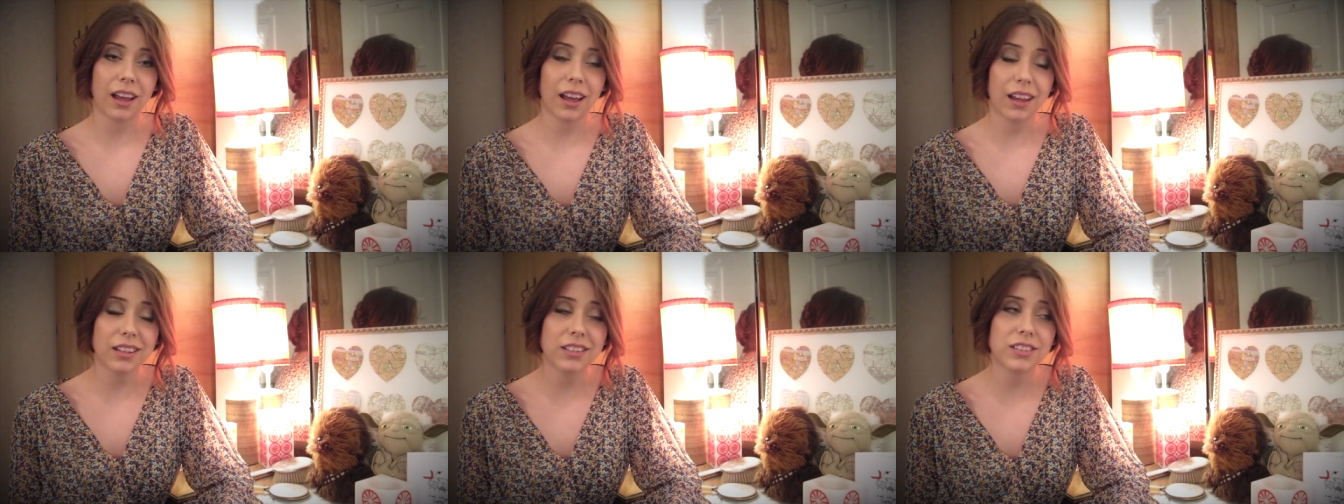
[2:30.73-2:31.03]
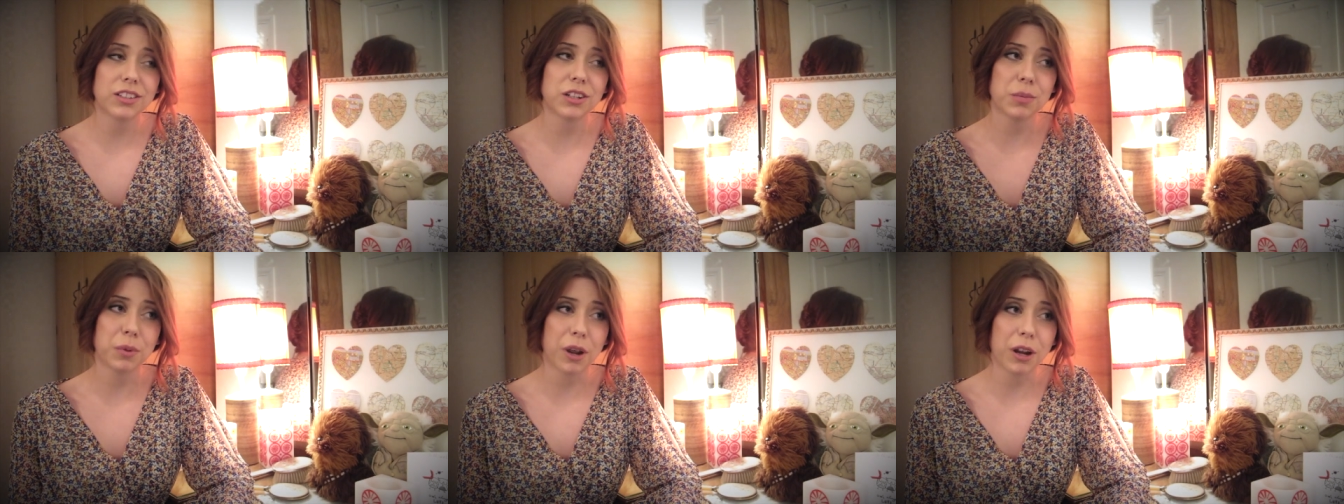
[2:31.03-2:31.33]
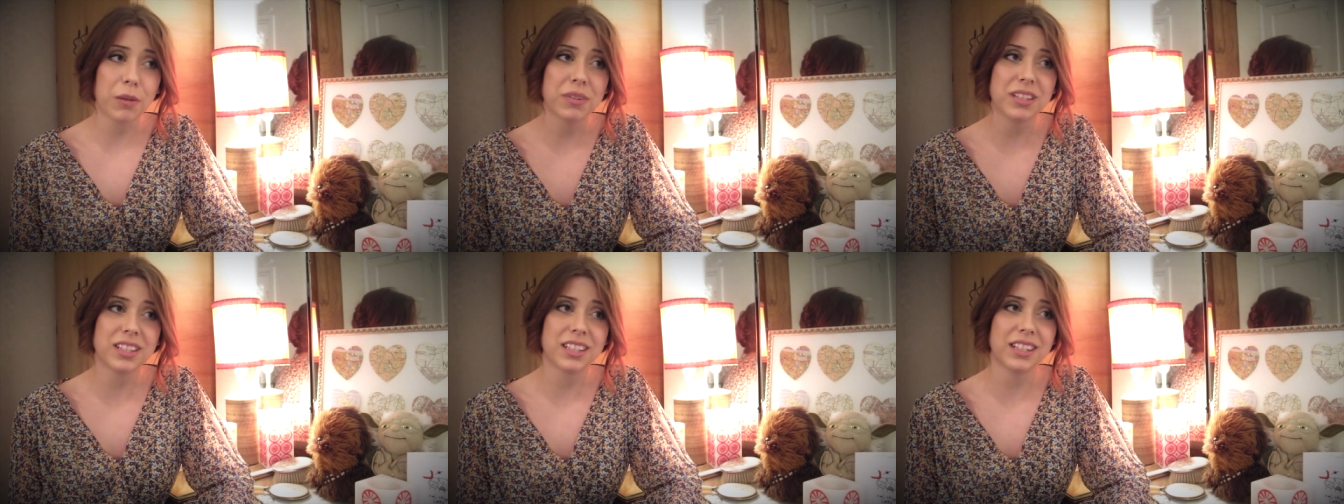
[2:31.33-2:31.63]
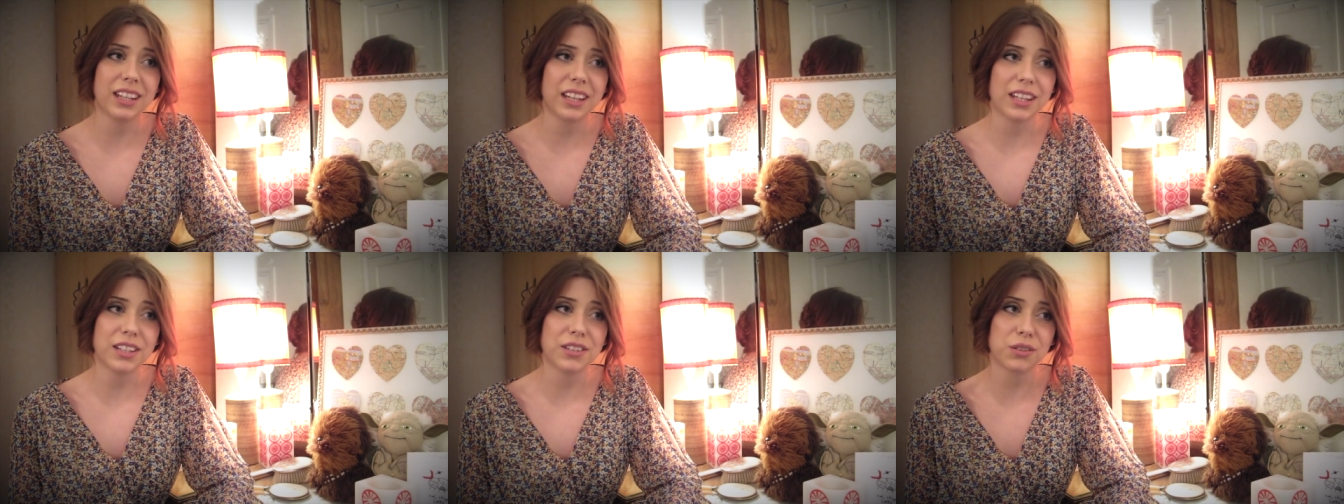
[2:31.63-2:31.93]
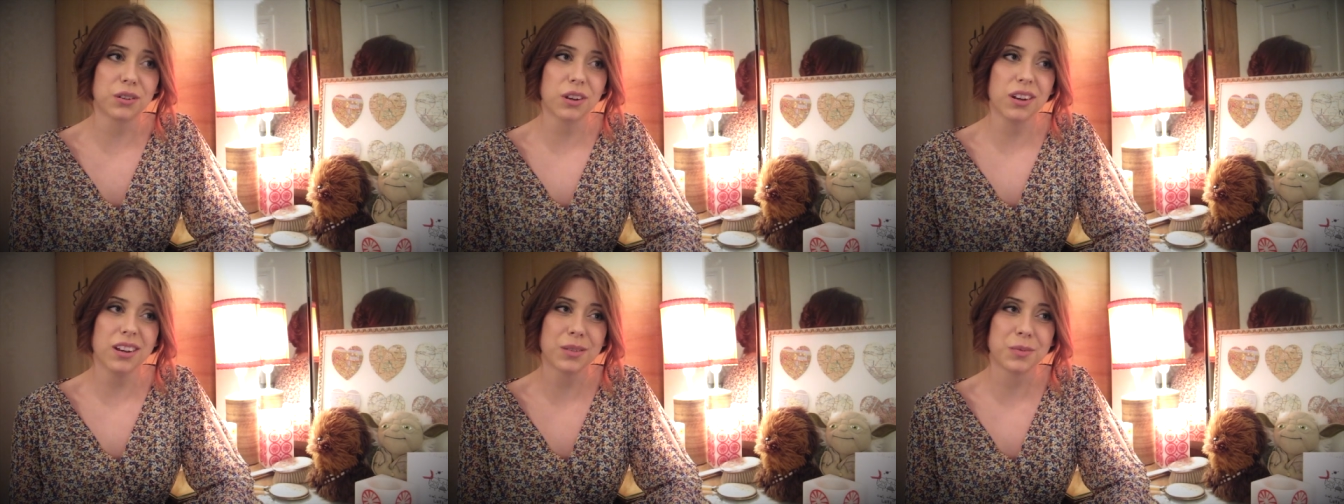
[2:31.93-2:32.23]
And our apartment in King's
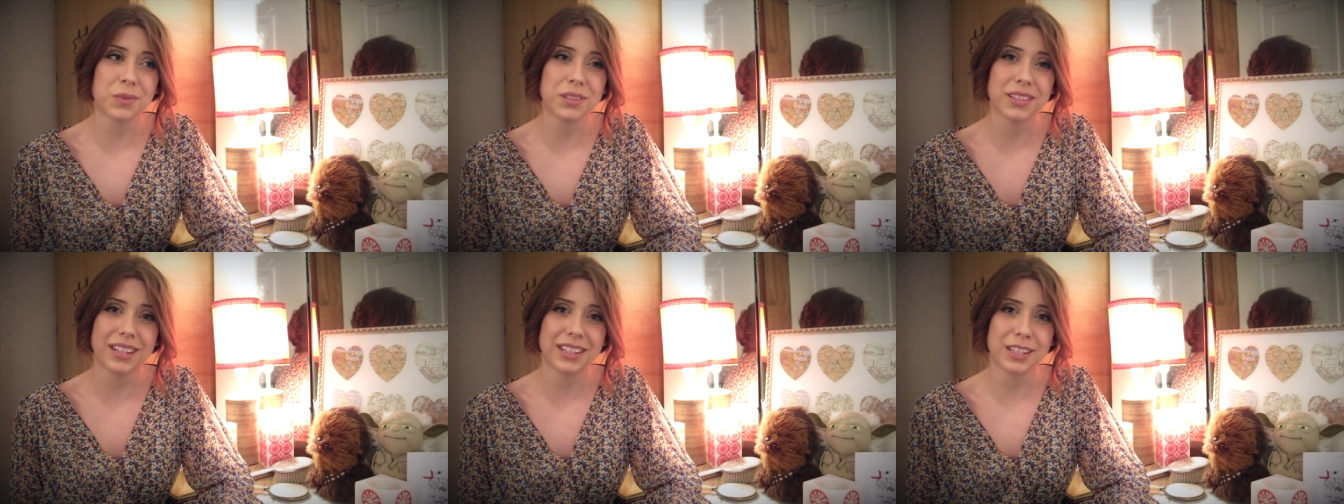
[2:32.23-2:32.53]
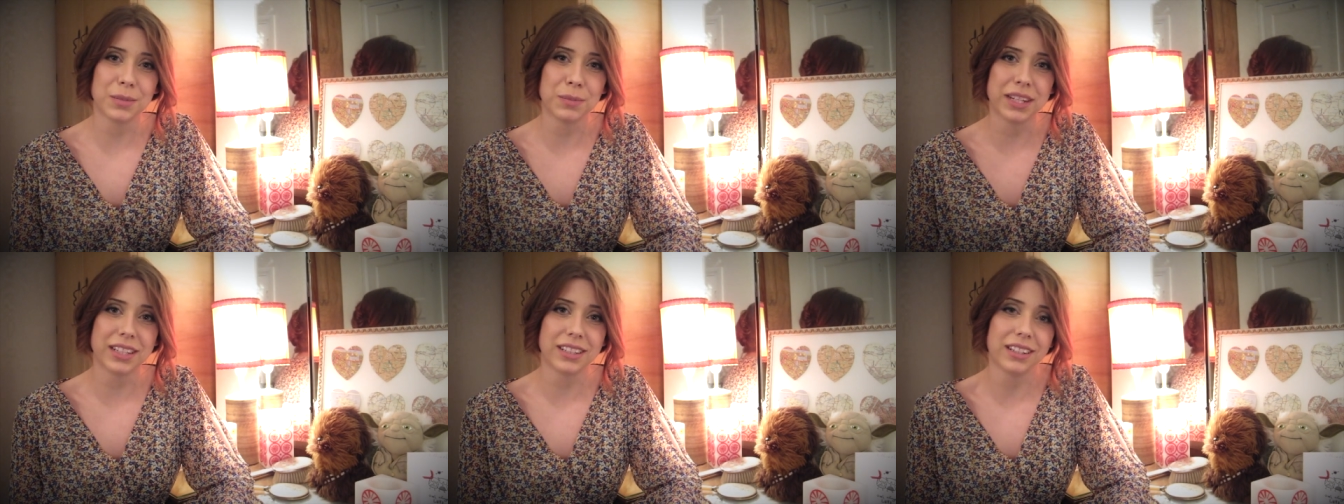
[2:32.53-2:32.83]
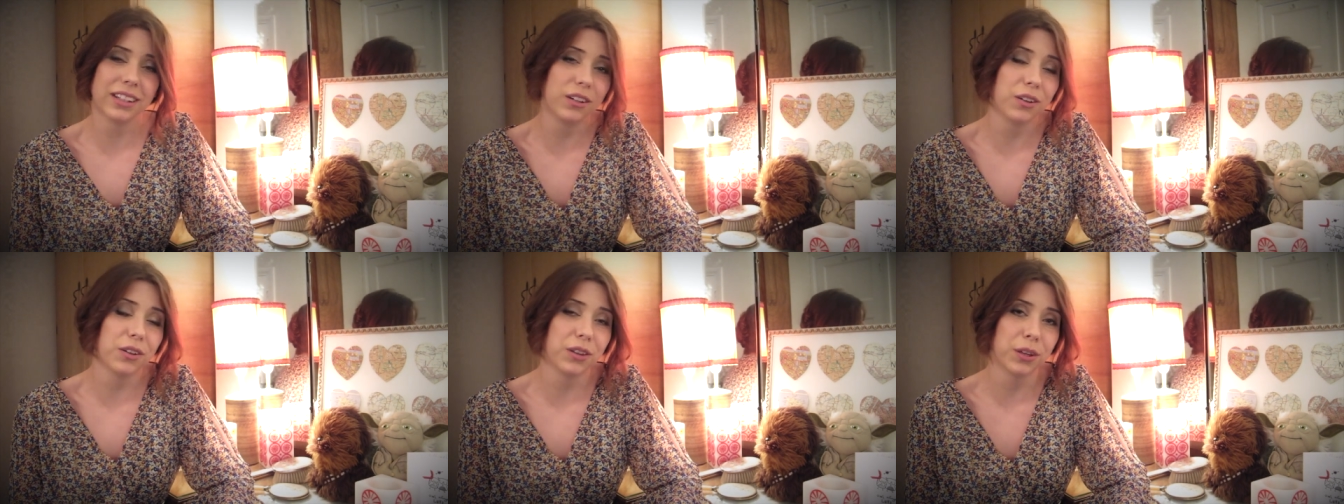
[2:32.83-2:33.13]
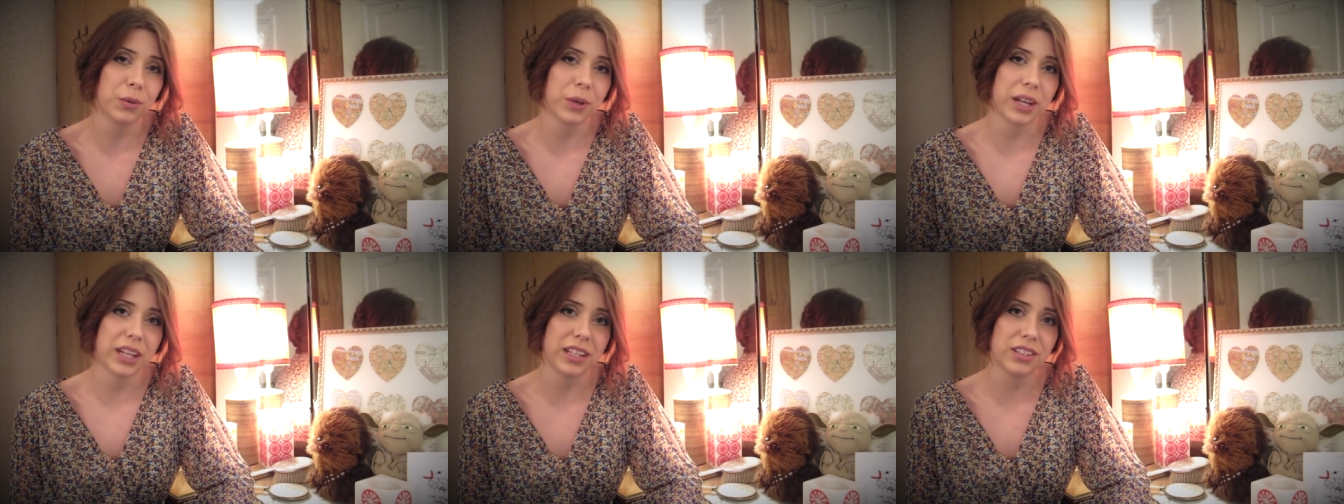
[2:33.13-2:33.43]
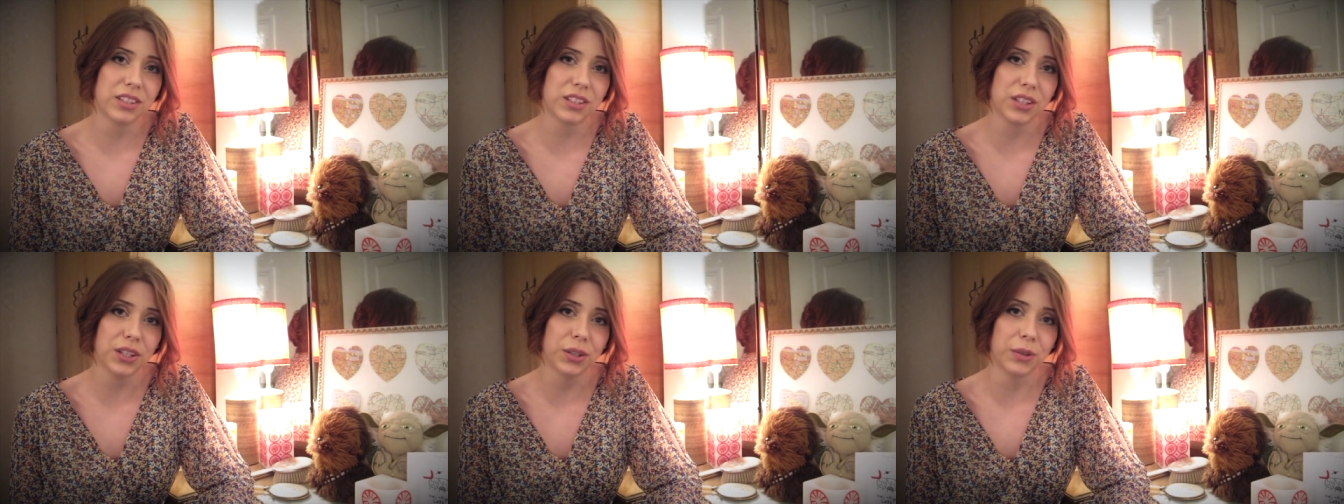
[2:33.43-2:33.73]
Cross was sentimental in other
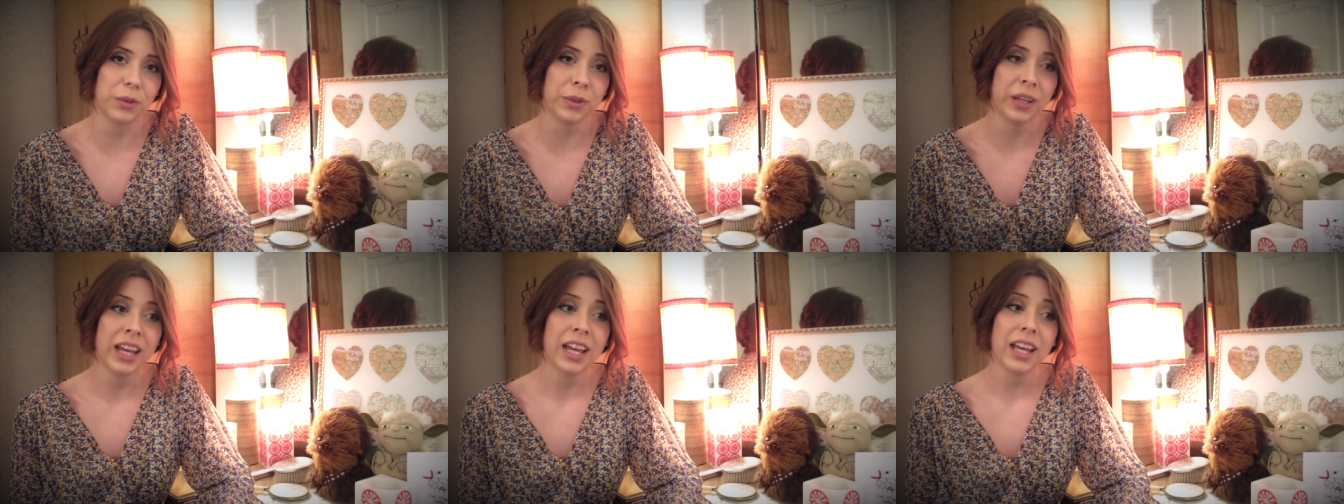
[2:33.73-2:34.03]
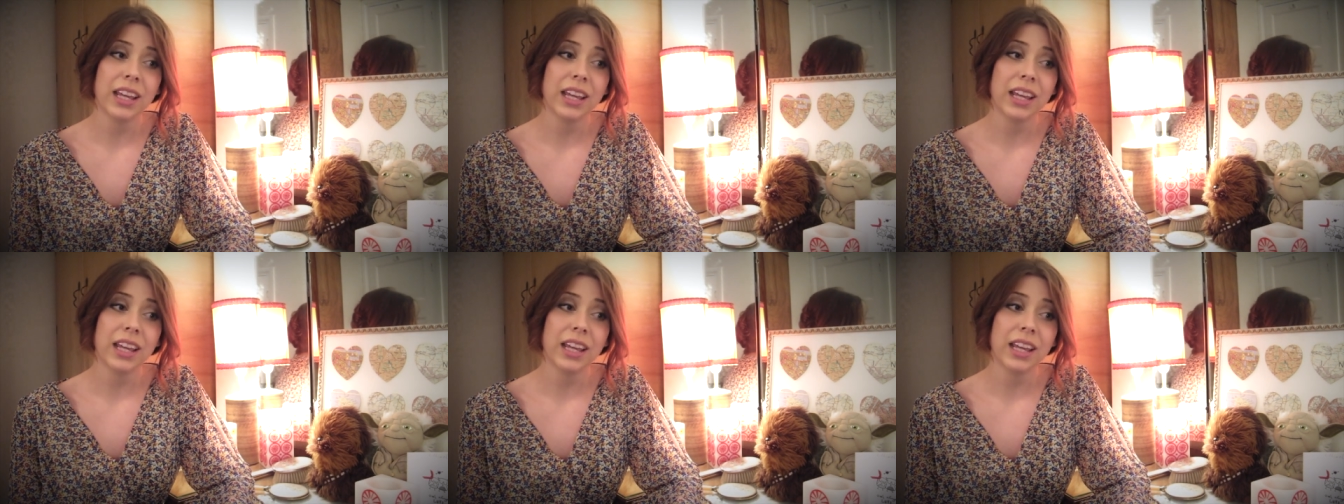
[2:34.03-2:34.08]
ways too.